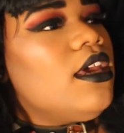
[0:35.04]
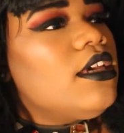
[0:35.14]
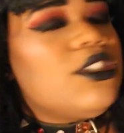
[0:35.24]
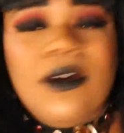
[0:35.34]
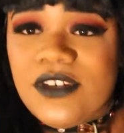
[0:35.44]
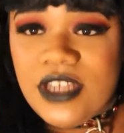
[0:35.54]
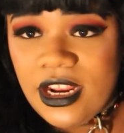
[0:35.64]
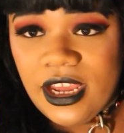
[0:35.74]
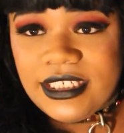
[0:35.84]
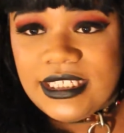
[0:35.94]
So if you don't
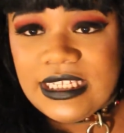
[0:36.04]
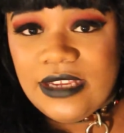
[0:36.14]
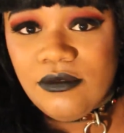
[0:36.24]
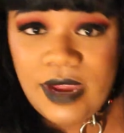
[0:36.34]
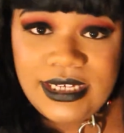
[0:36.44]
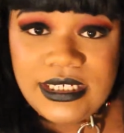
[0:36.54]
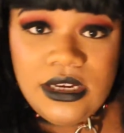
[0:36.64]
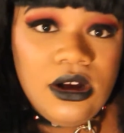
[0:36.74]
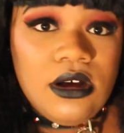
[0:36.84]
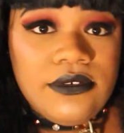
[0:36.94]
like to see ranty
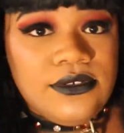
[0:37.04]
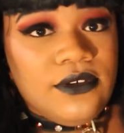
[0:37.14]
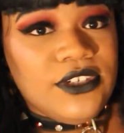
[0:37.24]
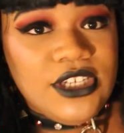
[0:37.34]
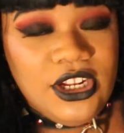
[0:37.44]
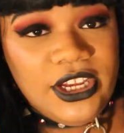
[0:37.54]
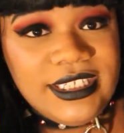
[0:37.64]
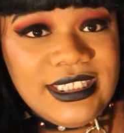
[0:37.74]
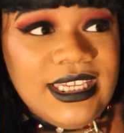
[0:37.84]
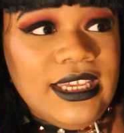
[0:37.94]
goths, or if you don't like
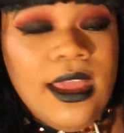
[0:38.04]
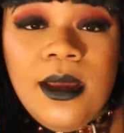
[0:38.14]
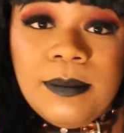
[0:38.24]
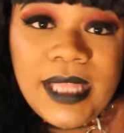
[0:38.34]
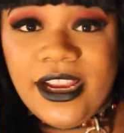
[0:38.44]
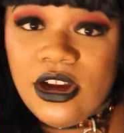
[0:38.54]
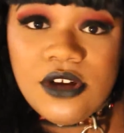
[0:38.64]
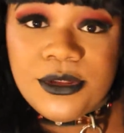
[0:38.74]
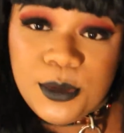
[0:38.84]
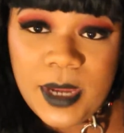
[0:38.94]
to see black
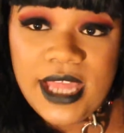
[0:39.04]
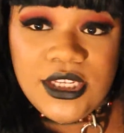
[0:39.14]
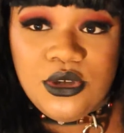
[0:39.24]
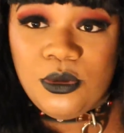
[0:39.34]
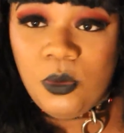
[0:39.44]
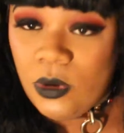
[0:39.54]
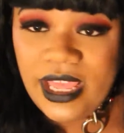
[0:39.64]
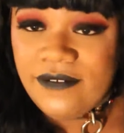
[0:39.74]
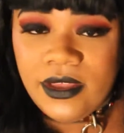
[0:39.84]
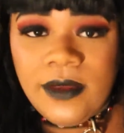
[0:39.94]
goths rant or
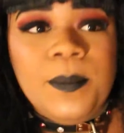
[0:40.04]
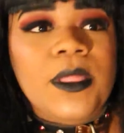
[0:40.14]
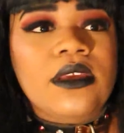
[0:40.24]
whatever,